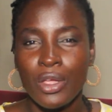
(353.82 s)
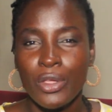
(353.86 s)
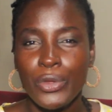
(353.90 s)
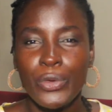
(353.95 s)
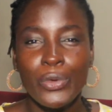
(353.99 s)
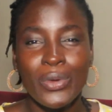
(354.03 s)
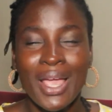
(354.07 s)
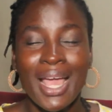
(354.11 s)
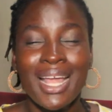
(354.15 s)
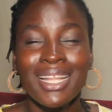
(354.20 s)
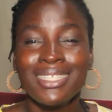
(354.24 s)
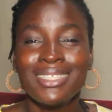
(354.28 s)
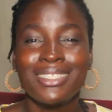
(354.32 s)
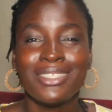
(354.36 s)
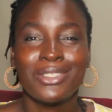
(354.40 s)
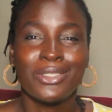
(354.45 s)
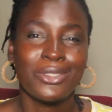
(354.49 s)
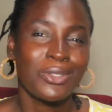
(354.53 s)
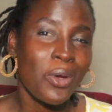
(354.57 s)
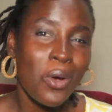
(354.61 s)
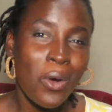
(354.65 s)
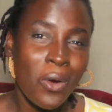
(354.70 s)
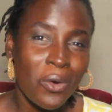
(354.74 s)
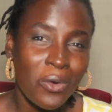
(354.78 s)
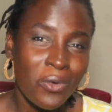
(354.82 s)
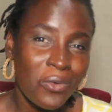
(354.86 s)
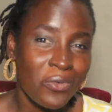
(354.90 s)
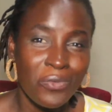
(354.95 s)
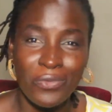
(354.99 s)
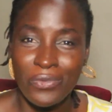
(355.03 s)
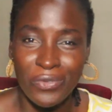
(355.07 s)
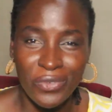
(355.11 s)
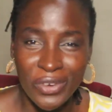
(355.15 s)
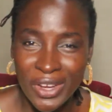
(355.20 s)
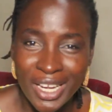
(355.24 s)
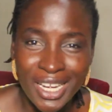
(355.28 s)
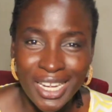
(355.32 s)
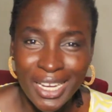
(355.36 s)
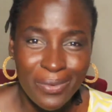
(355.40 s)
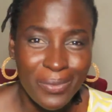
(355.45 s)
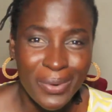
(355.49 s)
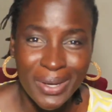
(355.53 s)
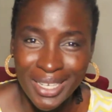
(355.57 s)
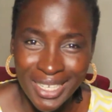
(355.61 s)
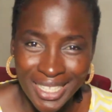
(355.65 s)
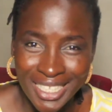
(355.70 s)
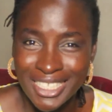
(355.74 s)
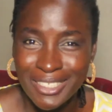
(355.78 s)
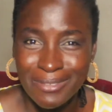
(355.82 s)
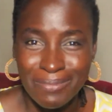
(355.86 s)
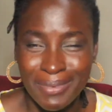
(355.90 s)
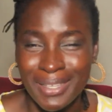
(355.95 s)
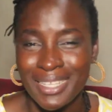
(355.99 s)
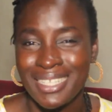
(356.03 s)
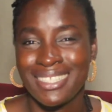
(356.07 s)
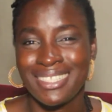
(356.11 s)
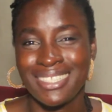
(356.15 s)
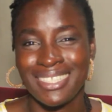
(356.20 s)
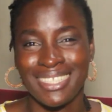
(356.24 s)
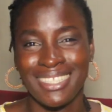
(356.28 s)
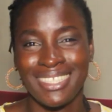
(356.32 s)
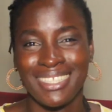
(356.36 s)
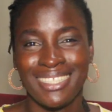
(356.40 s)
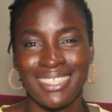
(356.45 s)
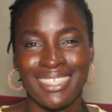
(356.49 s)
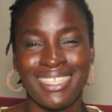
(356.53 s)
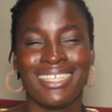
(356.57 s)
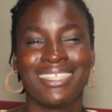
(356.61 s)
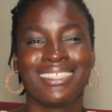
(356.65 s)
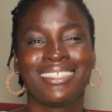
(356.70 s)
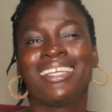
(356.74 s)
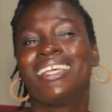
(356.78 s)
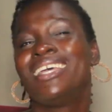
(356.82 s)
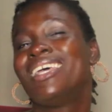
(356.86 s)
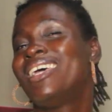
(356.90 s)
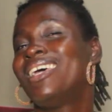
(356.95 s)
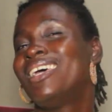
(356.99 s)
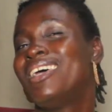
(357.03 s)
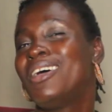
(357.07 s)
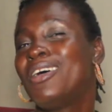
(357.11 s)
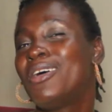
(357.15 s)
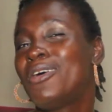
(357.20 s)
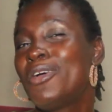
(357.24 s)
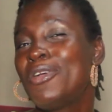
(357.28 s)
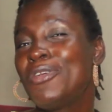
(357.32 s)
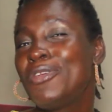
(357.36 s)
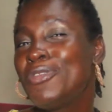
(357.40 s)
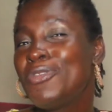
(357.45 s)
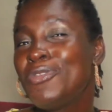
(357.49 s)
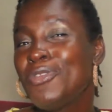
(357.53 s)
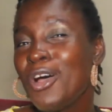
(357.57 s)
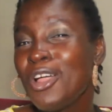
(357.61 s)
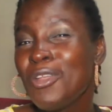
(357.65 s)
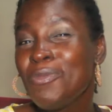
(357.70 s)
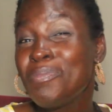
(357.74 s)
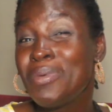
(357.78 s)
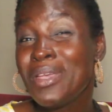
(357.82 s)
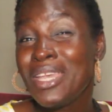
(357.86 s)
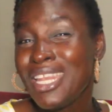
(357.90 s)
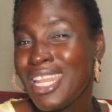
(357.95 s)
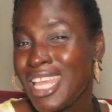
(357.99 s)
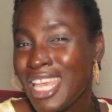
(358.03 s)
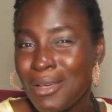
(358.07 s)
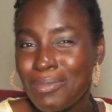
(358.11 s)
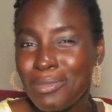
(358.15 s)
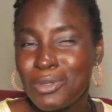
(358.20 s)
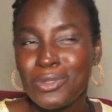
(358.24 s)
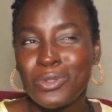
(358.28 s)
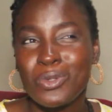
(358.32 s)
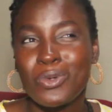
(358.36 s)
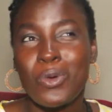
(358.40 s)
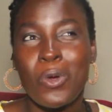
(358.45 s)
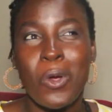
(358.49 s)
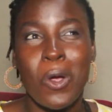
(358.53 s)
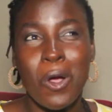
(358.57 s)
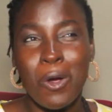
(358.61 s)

you can't talk freely with this person. Yes. Not being able to